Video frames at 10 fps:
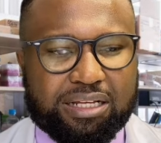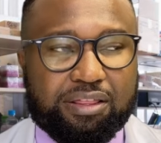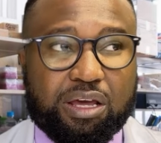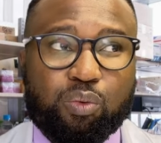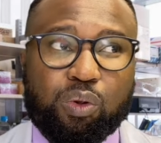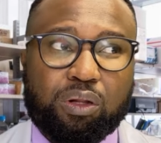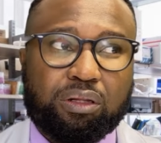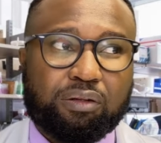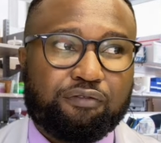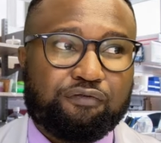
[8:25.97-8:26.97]
They
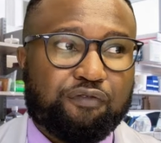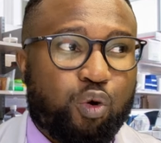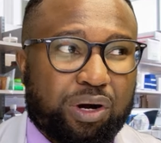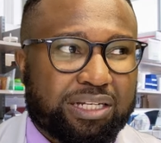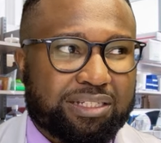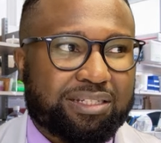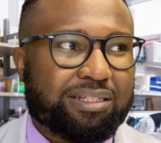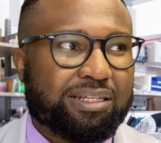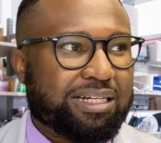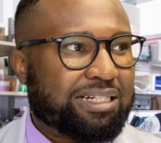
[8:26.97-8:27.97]
will focus,
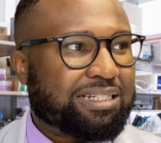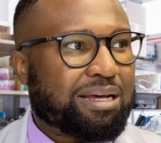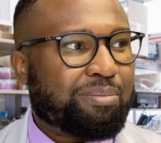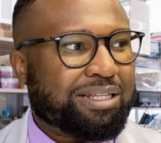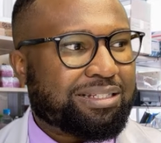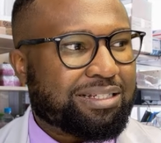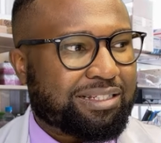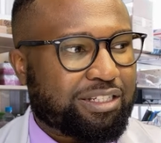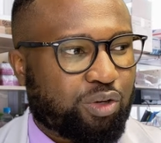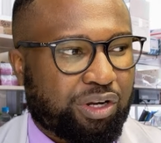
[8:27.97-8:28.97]
in some
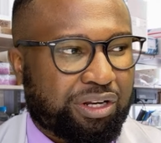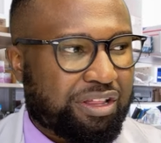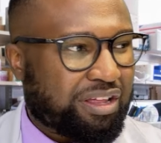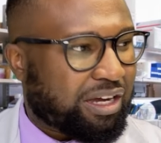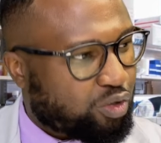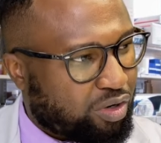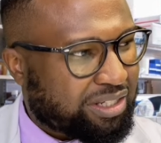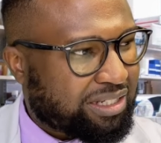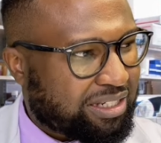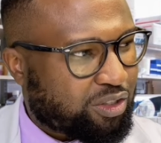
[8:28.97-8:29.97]
instances, on the
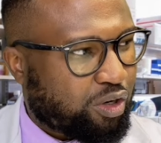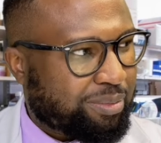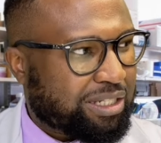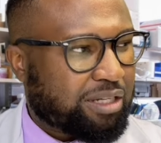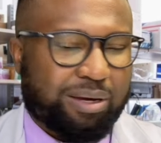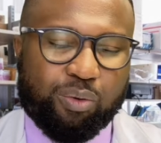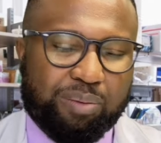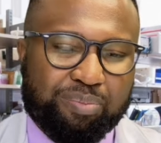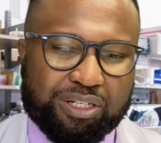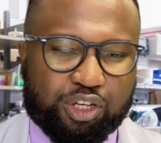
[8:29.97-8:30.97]
atrocities committed by
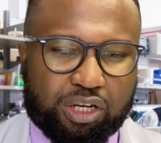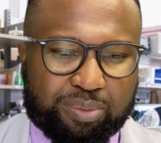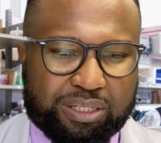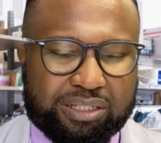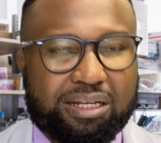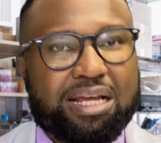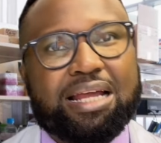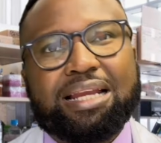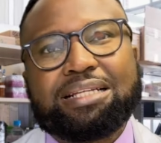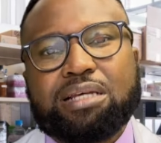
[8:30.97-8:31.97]
one particular person.
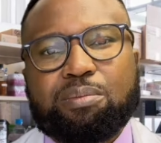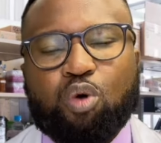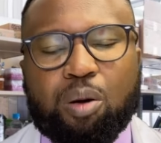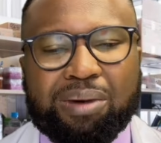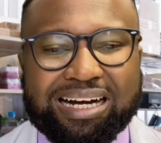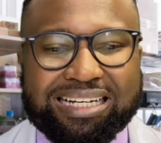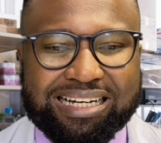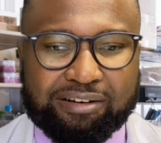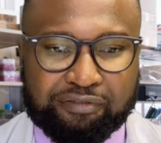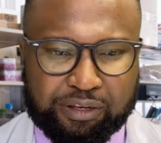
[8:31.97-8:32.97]
Let's say Muammar
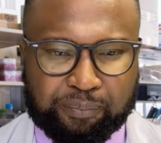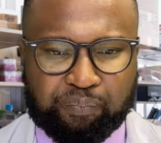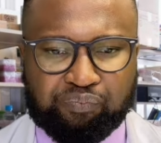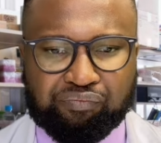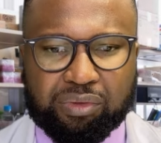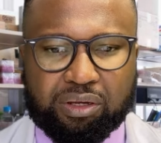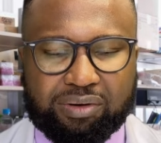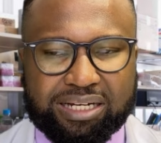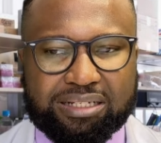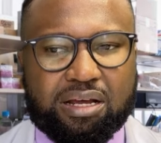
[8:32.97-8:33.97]
Gaddafi,
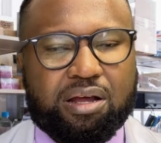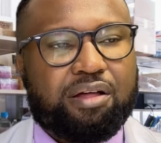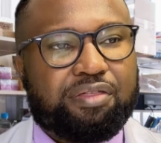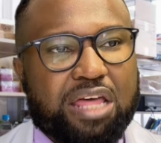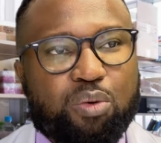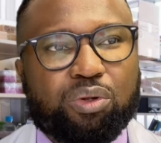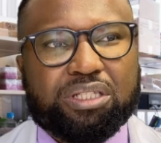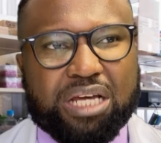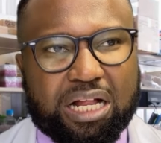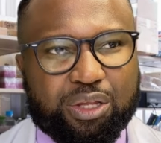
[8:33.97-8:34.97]
right? They will
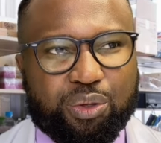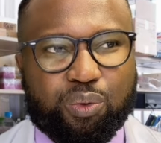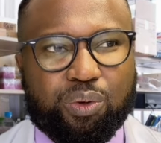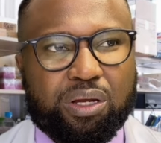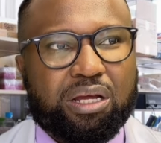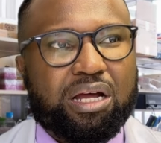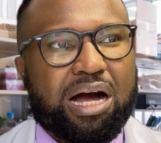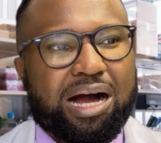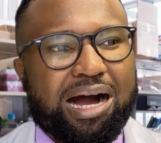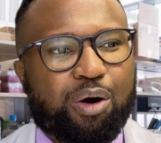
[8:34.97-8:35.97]
tell you
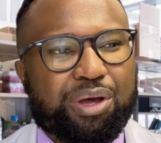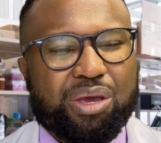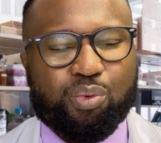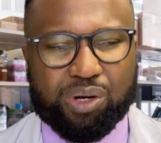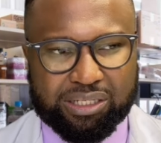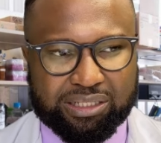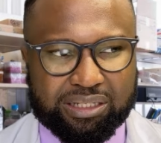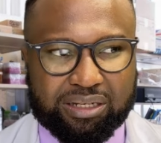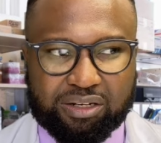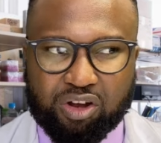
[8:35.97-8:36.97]
how he was
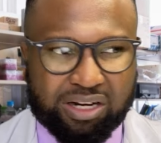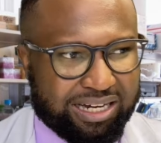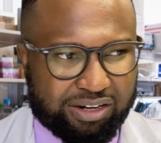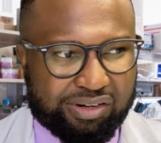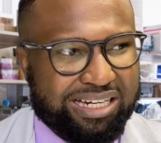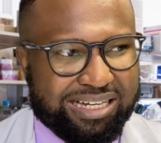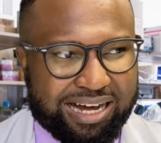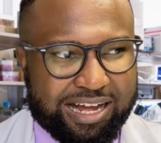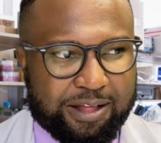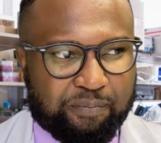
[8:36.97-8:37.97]
not a great
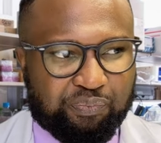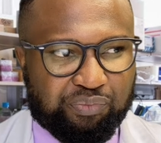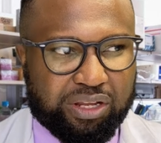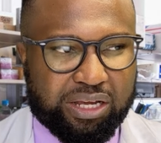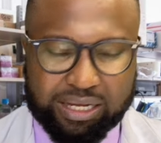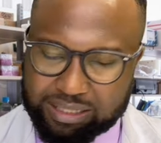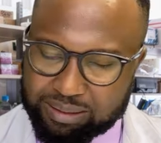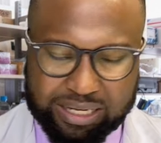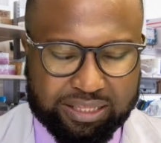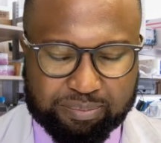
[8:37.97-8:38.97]
guy at
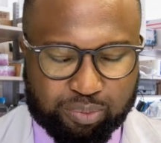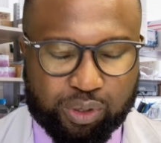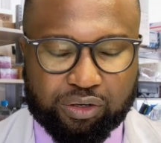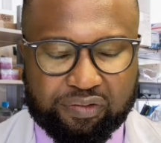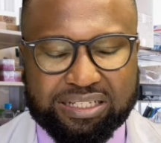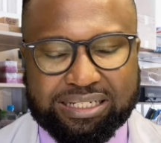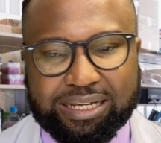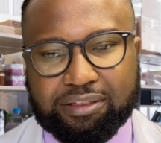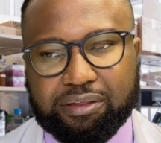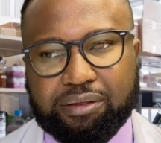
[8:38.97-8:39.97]
the point of his death.